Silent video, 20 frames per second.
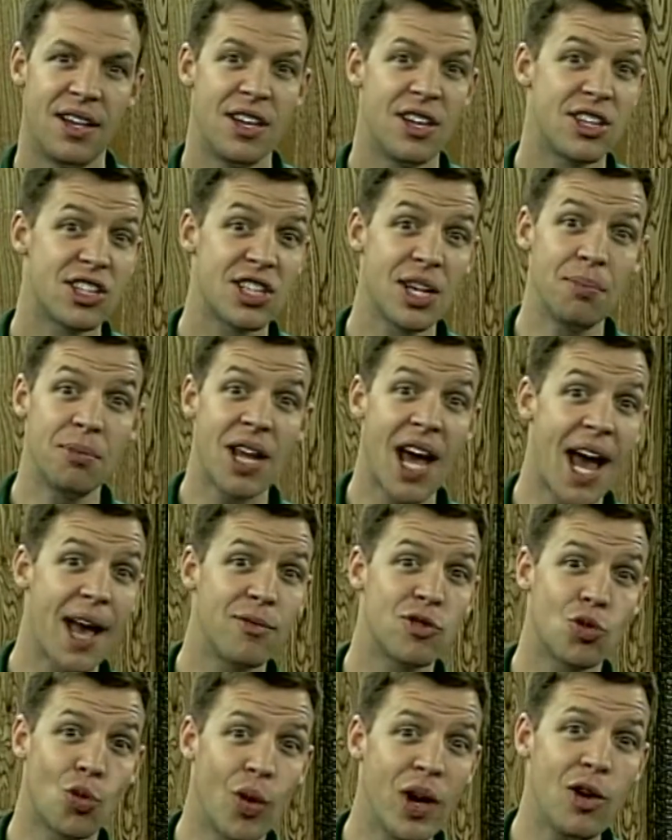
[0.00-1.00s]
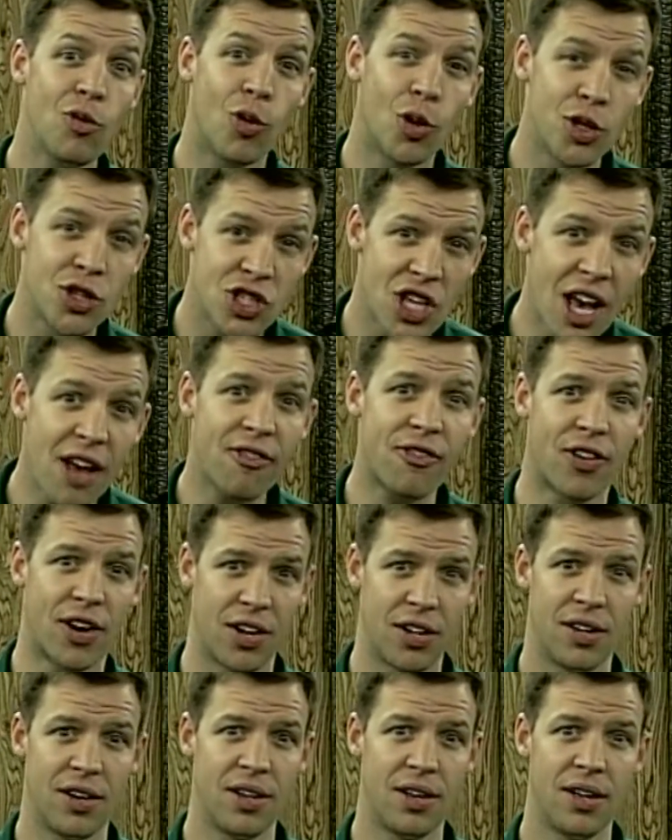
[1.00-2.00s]
Sometimes we will
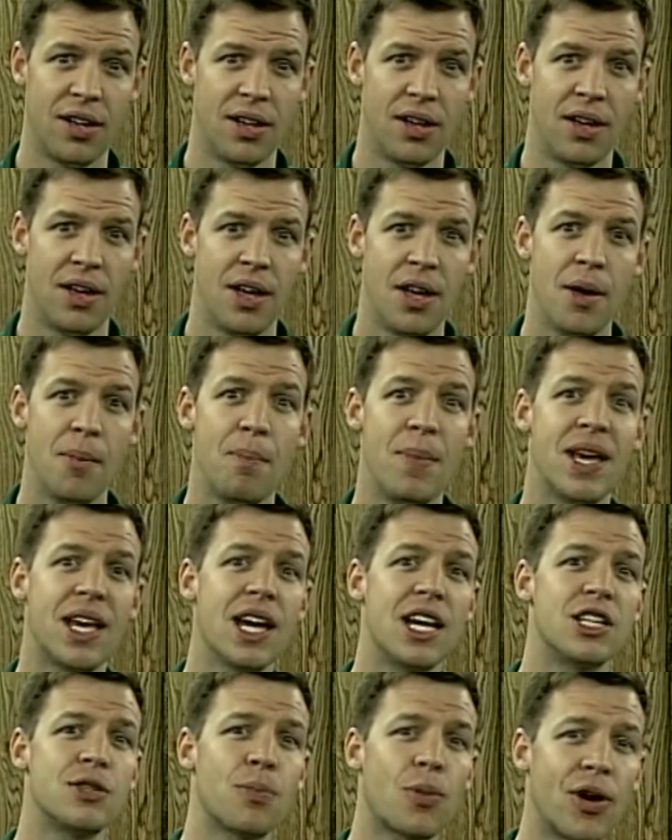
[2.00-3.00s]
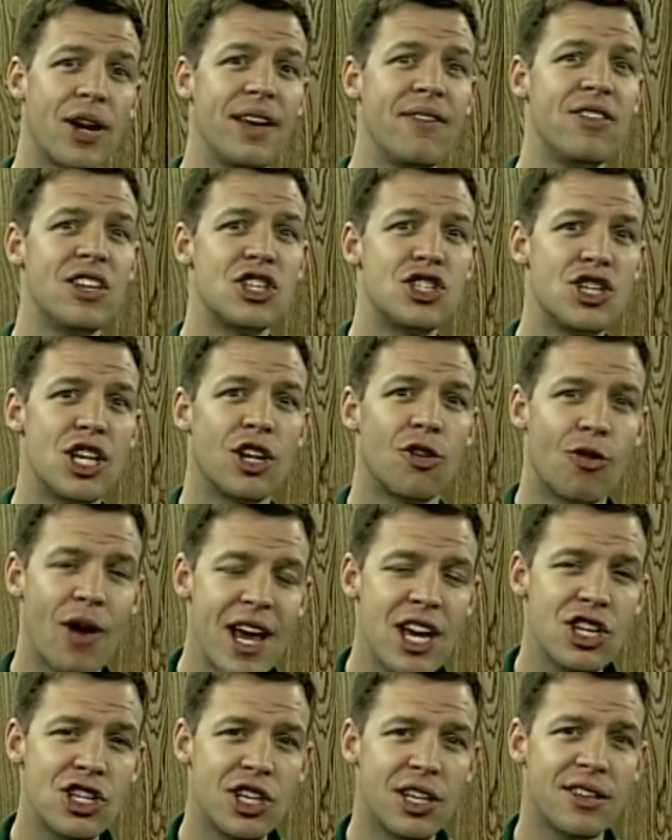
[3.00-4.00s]
suffer because previous
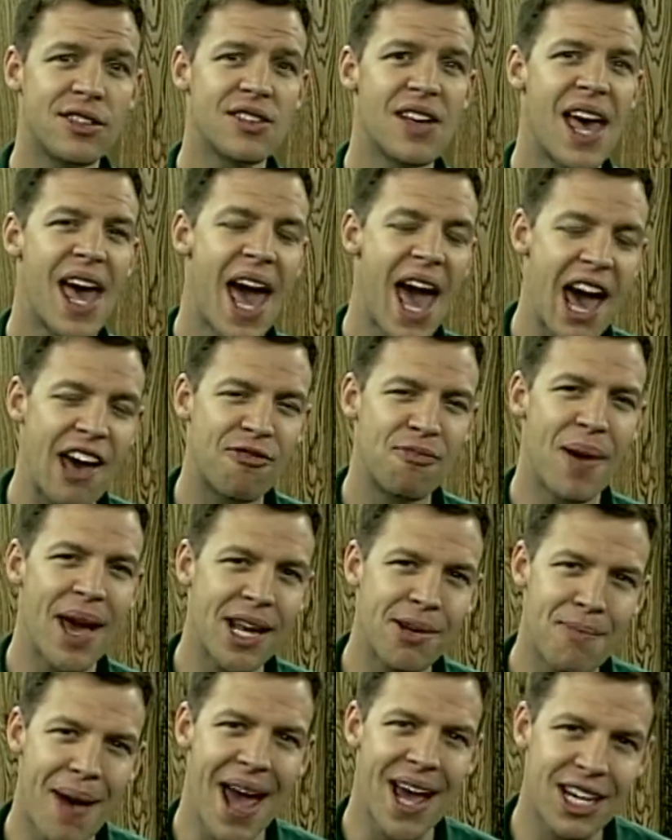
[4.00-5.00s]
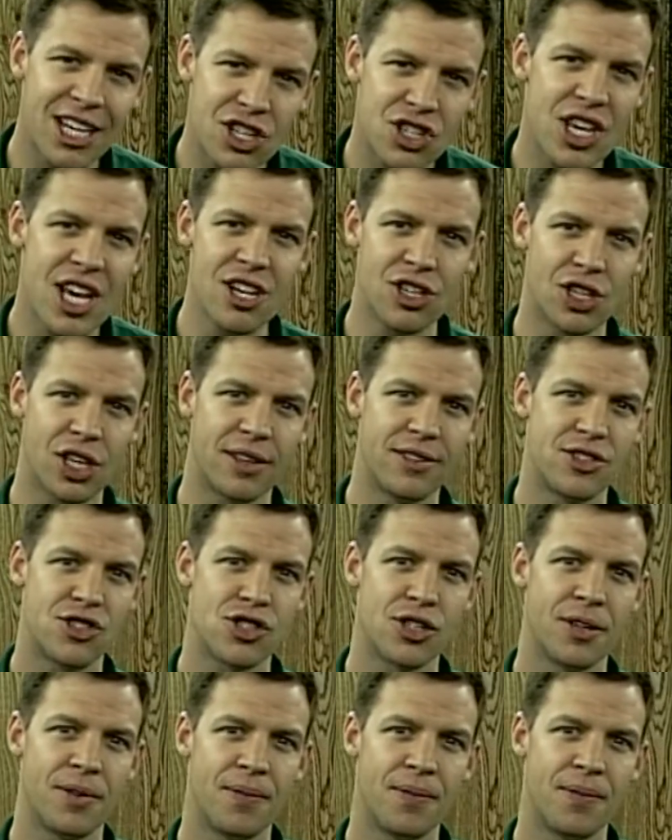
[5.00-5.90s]
generations have made bad decisions.